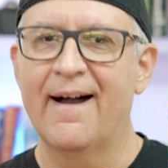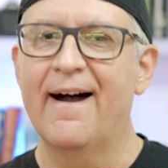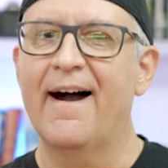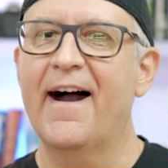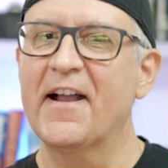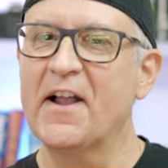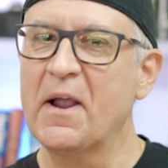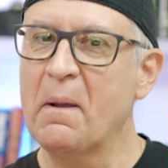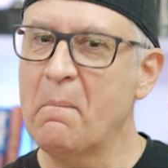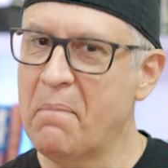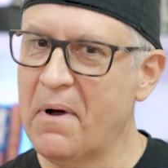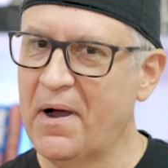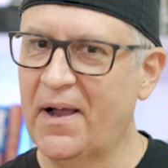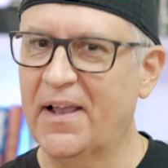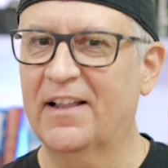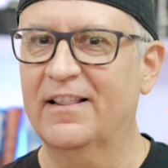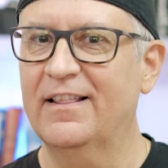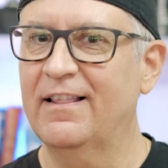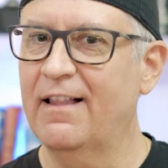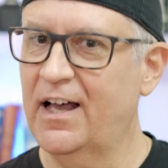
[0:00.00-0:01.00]
I can buy
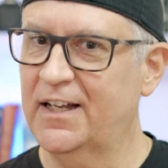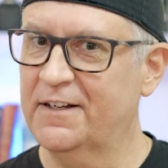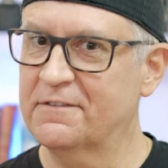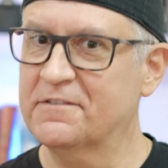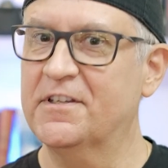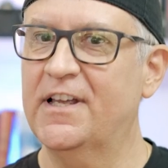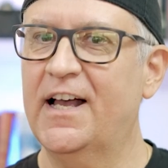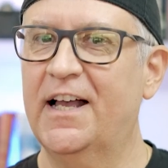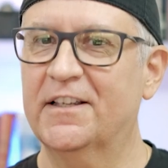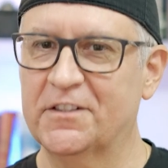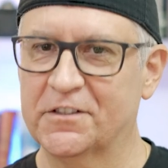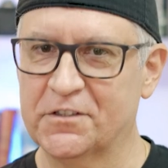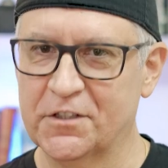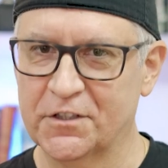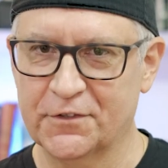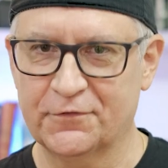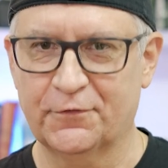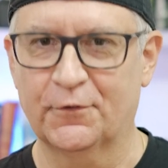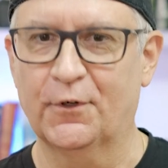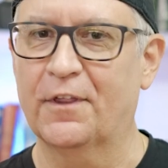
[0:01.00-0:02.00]
a lot of
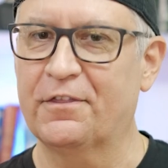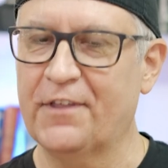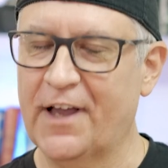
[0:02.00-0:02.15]
sausages for